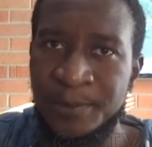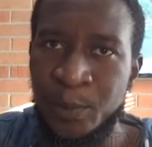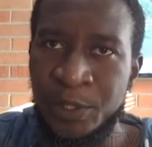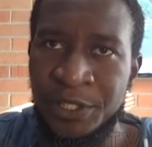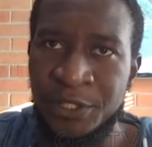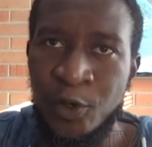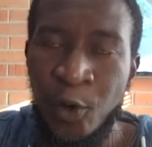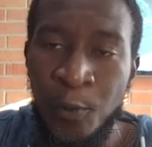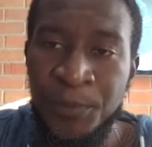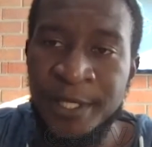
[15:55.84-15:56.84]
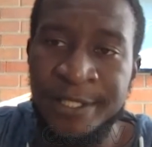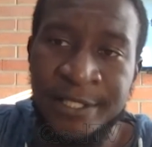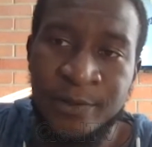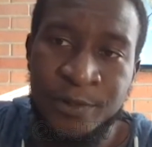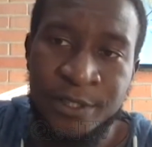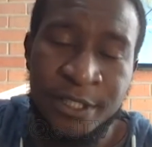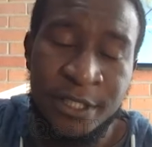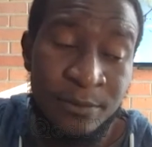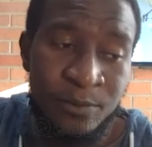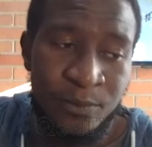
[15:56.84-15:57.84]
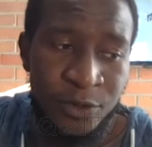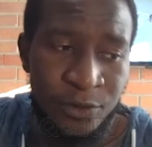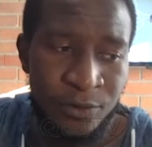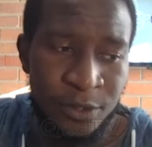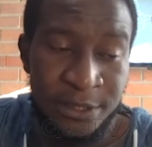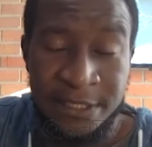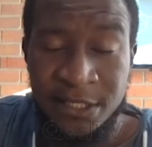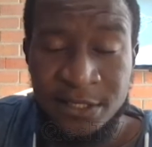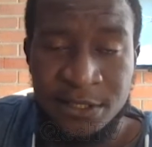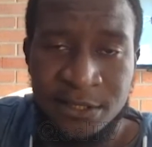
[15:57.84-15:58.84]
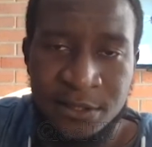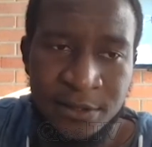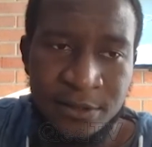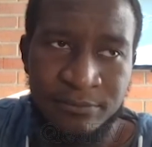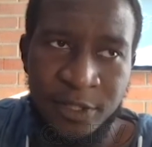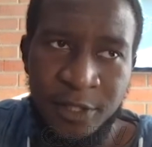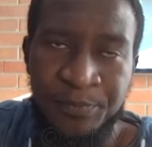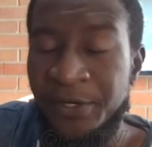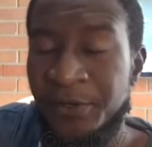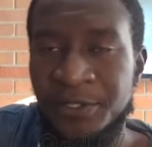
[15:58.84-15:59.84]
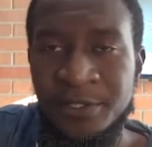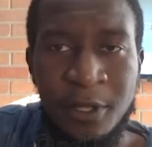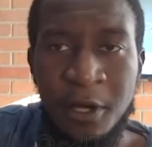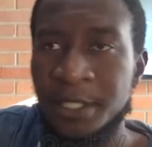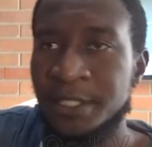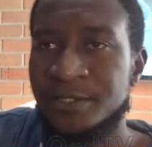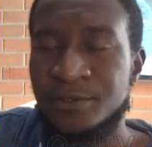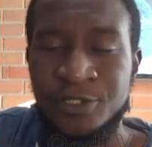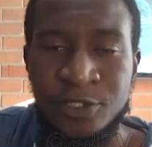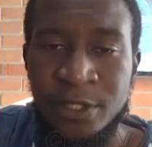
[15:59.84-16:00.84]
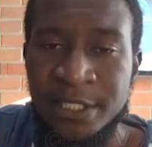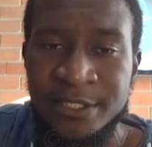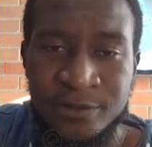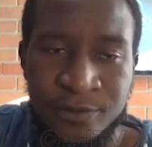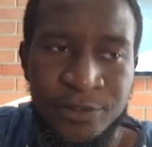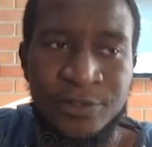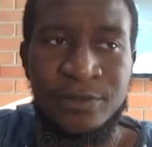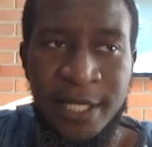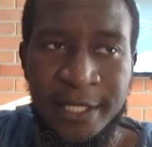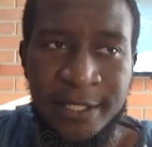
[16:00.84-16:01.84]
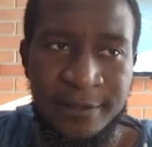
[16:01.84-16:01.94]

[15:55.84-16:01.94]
with the hope that they would, you know, at least appear on a long list or short list or, you know, like